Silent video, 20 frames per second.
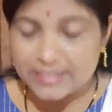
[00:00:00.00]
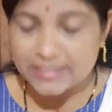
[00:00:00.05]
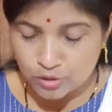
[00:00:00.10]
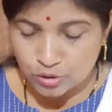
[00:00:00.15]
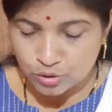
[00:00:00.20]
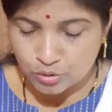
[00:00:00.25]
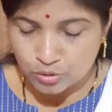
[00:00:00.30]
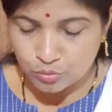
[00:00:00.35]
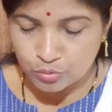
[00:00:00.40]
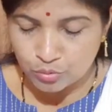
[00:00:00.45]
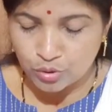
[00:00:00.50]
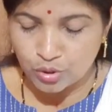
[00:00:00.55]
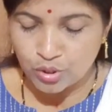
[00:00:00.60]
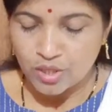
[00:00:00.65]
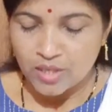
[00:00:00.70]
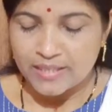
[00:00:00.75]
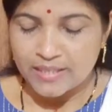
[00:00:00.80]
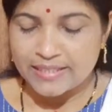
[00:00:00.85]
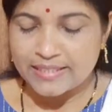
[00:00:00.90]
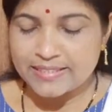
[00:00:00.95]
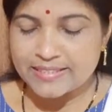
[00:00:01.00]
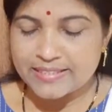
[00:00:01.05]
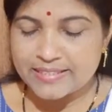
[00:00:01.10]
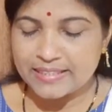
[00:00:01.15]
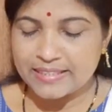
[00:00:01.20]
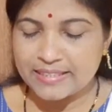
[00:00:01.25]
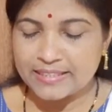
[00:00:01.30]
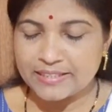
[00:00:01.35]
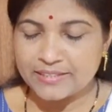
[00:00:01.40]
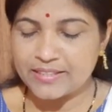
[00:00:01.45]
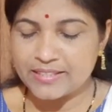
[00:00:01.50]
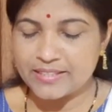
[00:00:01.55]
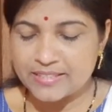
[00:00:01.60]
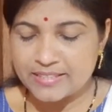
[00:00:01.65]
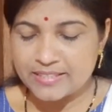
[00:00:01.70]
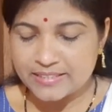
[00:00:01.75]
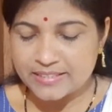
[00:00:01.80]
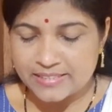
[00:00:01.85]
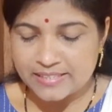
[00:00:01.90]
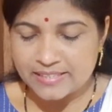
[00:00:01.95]
school, his interest
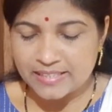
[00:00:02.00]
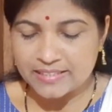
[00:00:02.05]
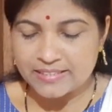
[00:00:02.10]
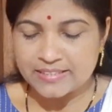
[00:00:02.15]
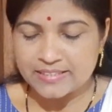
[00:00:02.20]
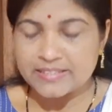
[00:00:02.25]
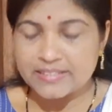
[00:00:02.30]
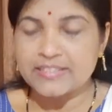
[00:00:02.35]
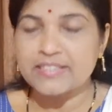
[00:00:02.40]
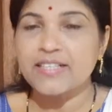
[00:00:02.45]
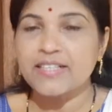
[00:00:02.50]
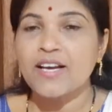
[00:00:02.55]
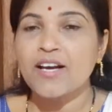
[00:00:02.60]
in Sanskrit,